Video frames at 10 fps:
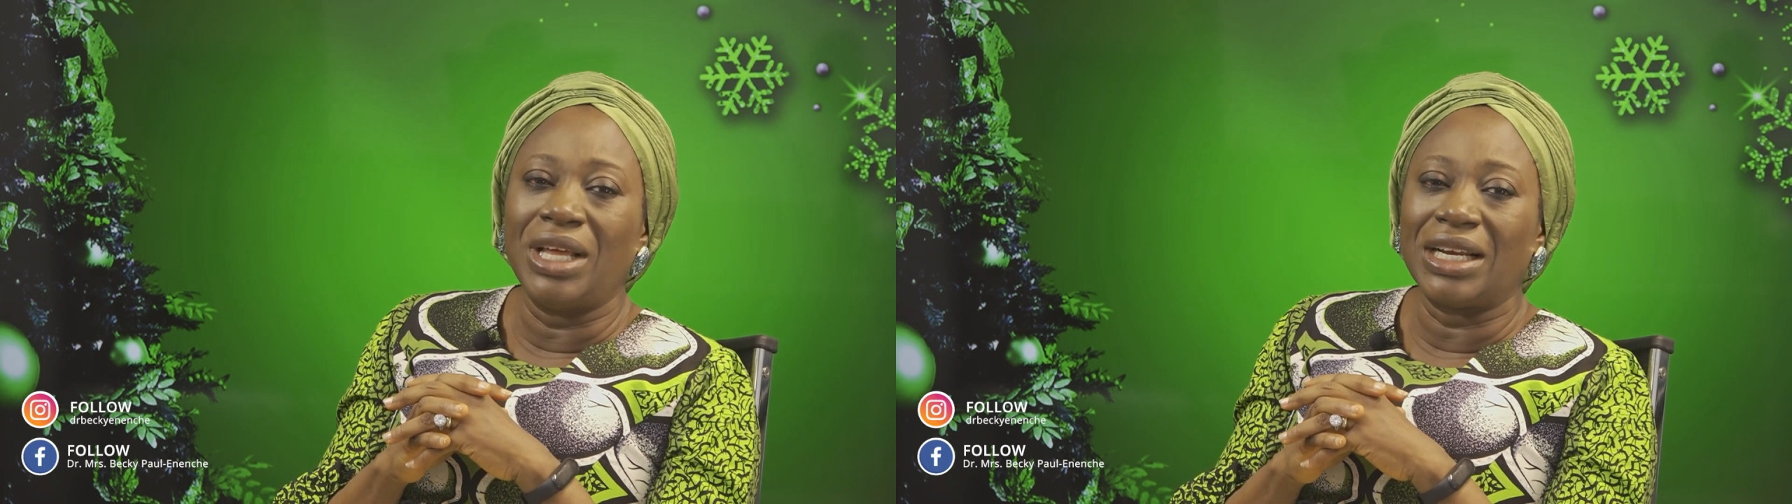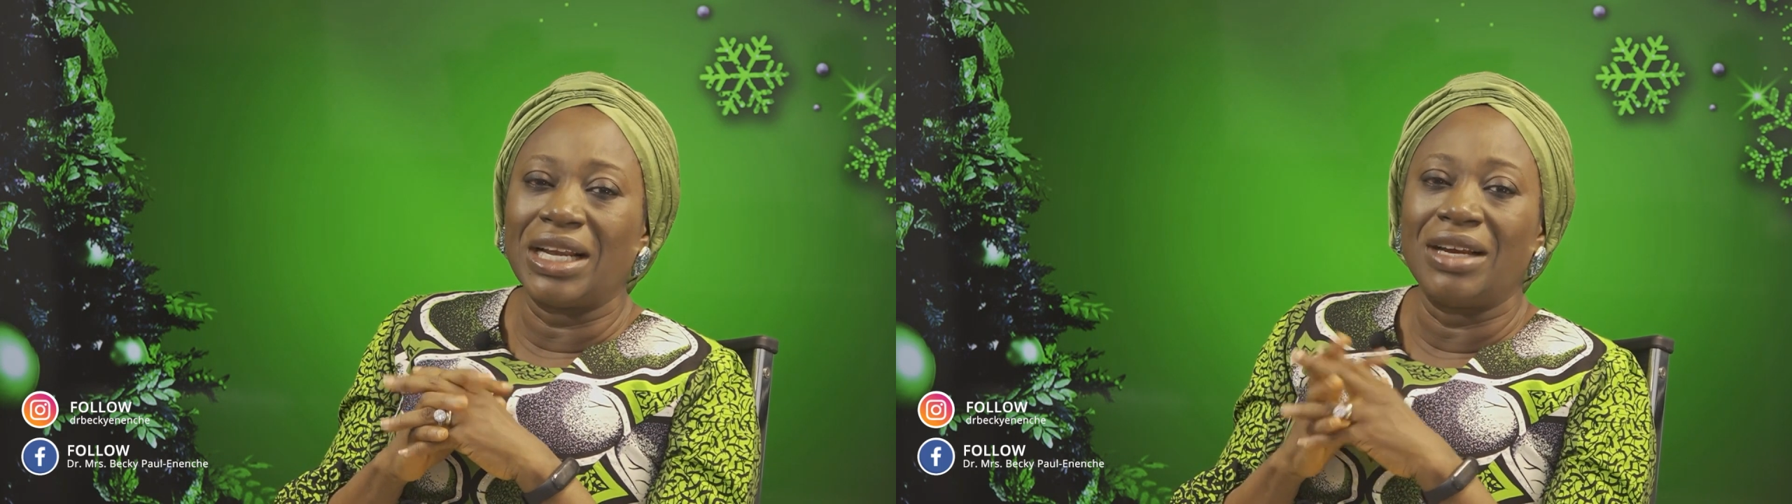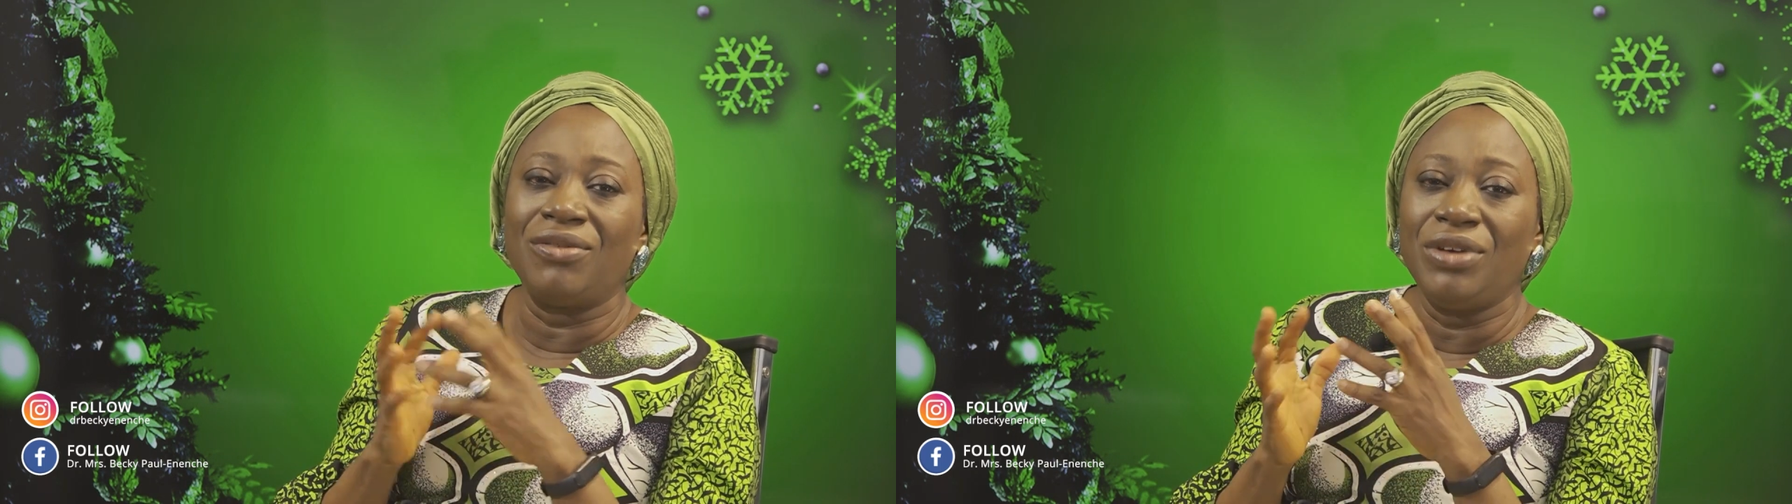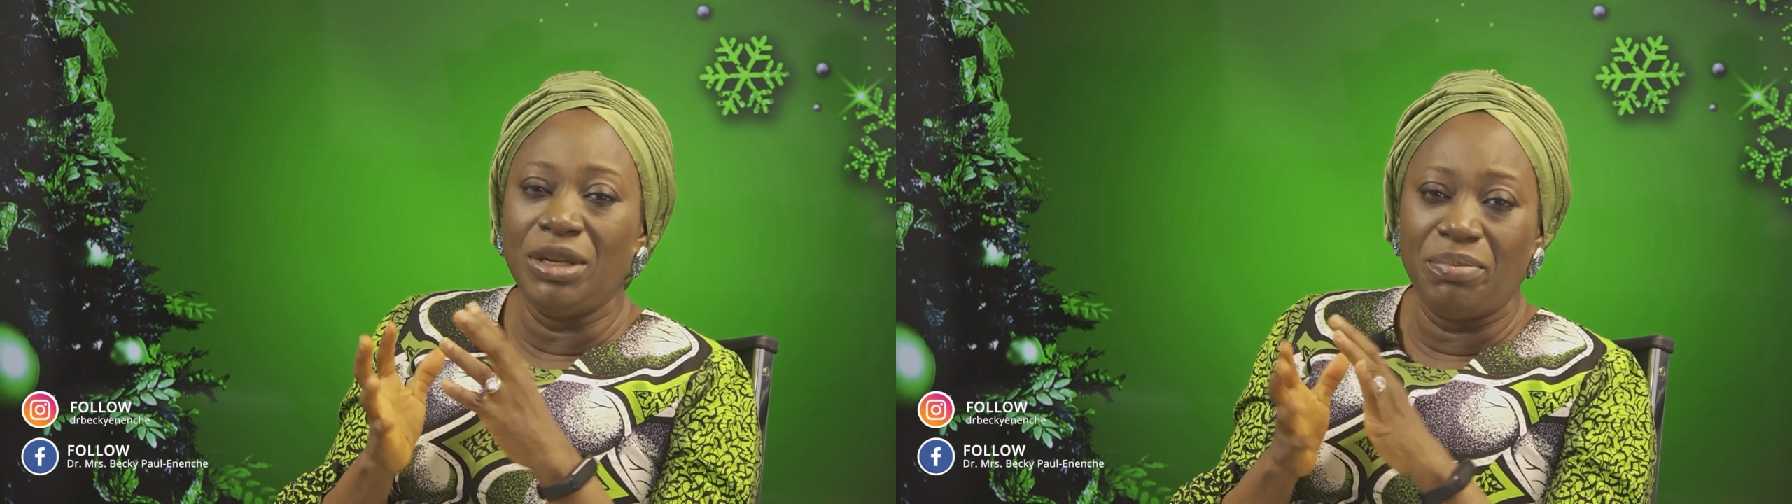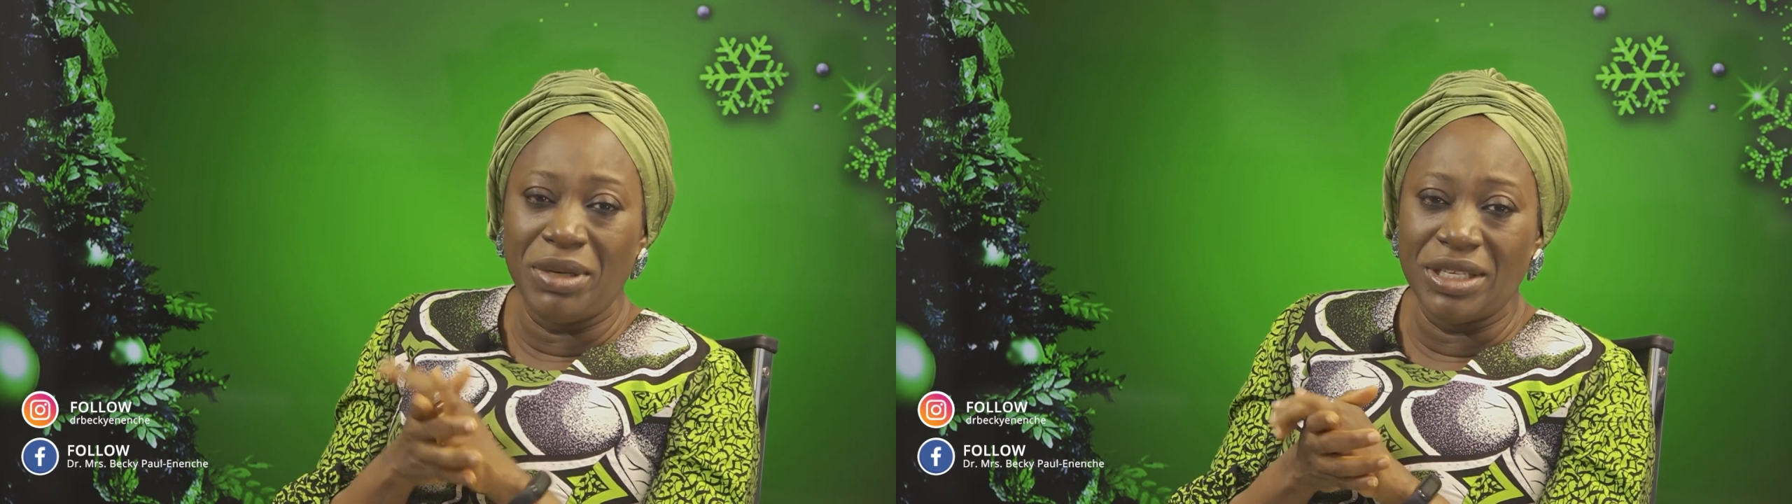that can
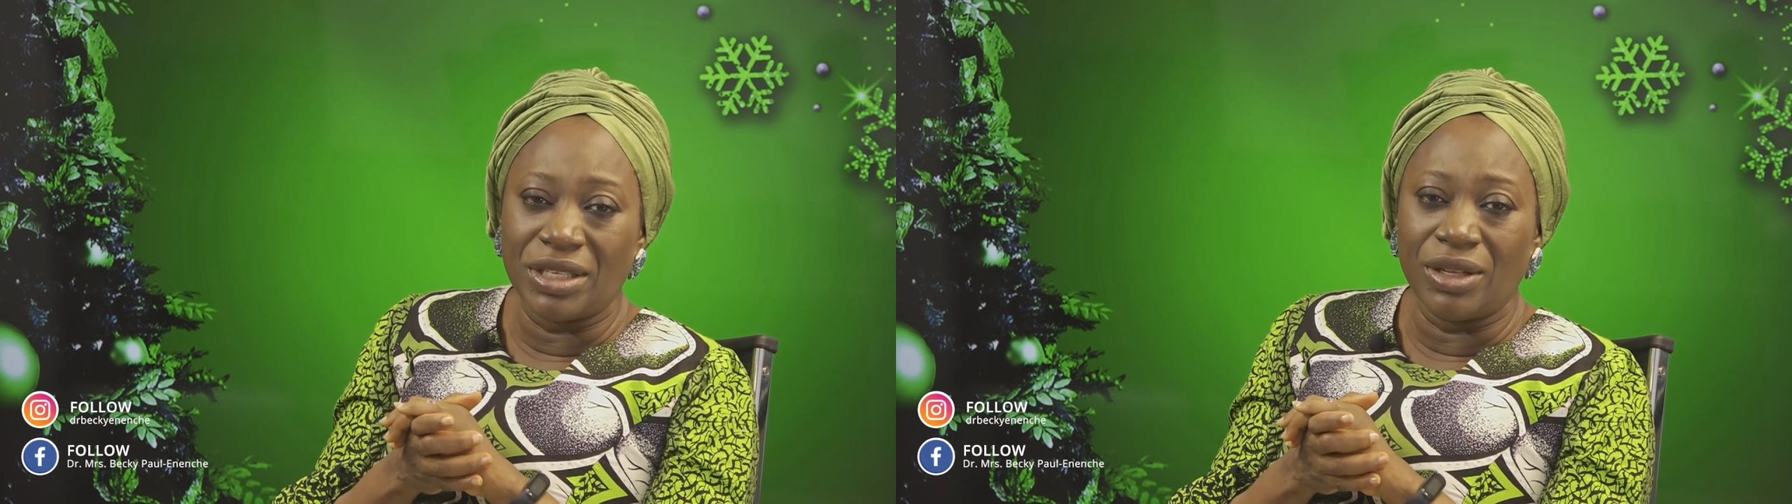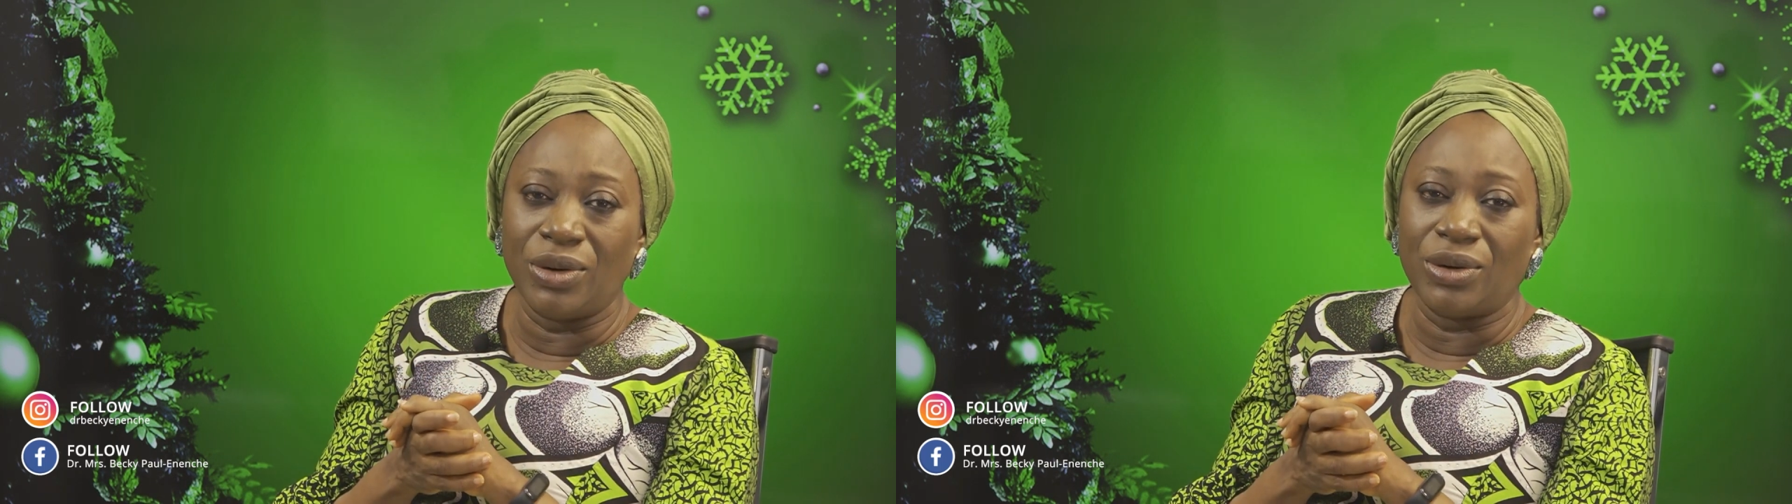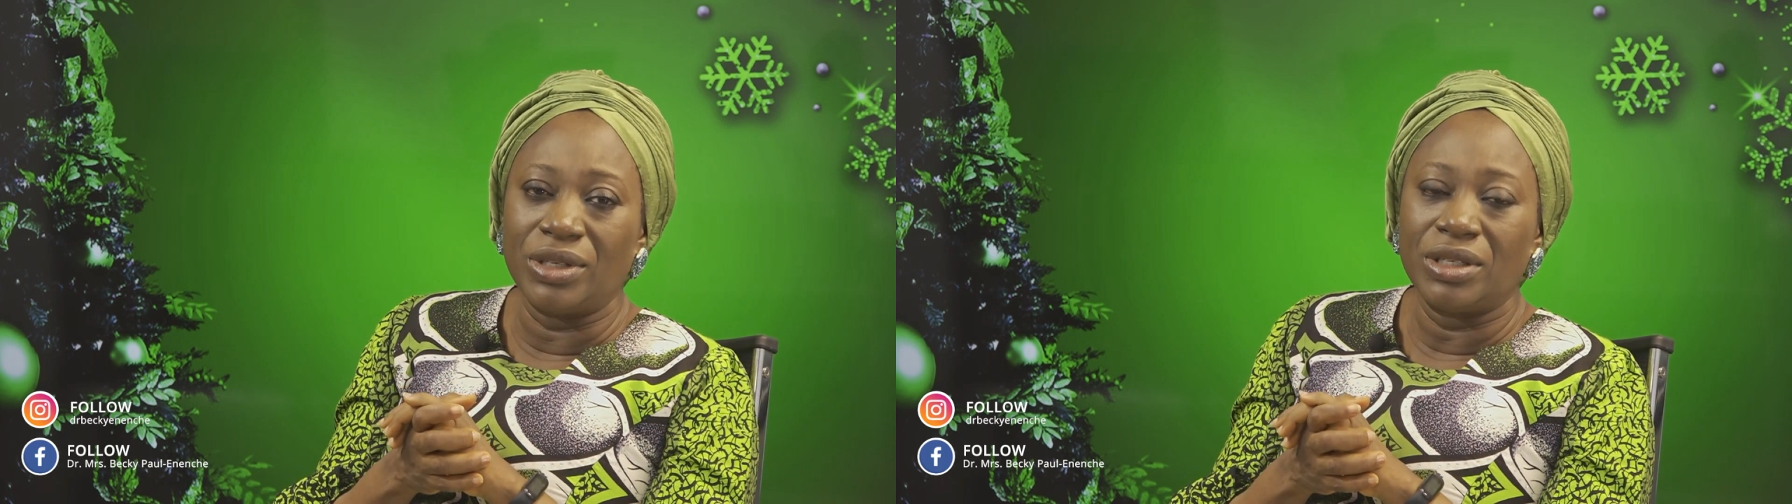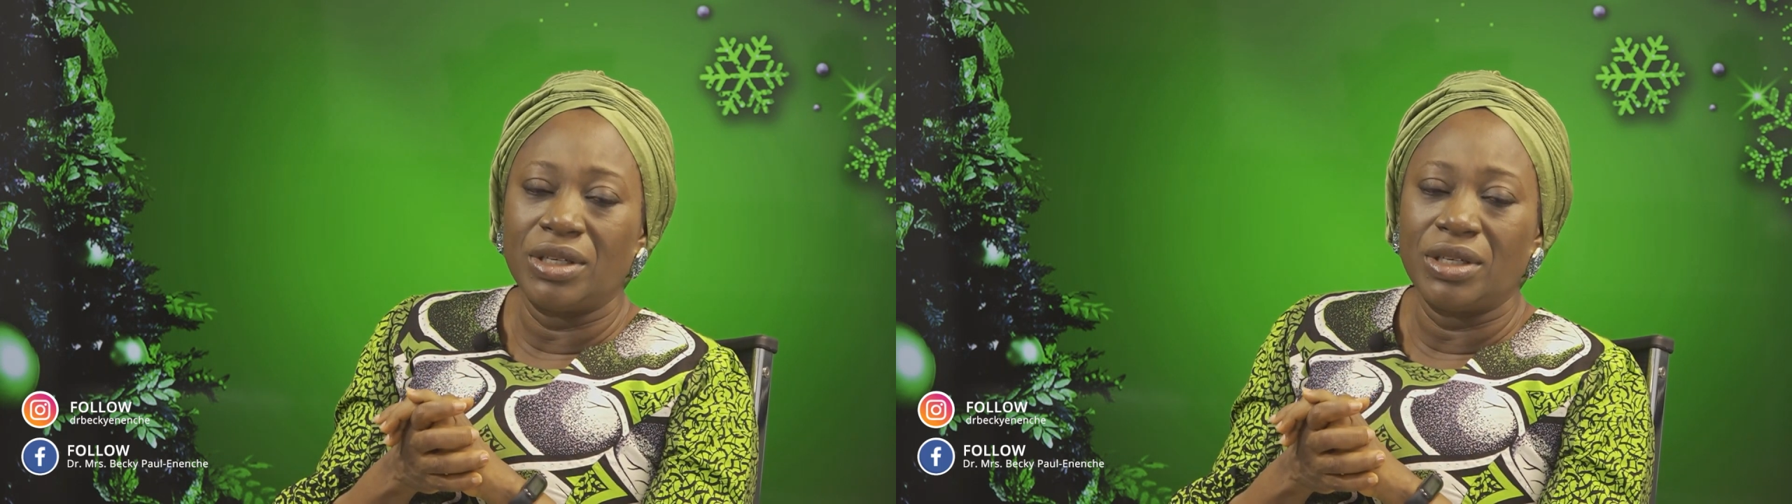really please the Lord.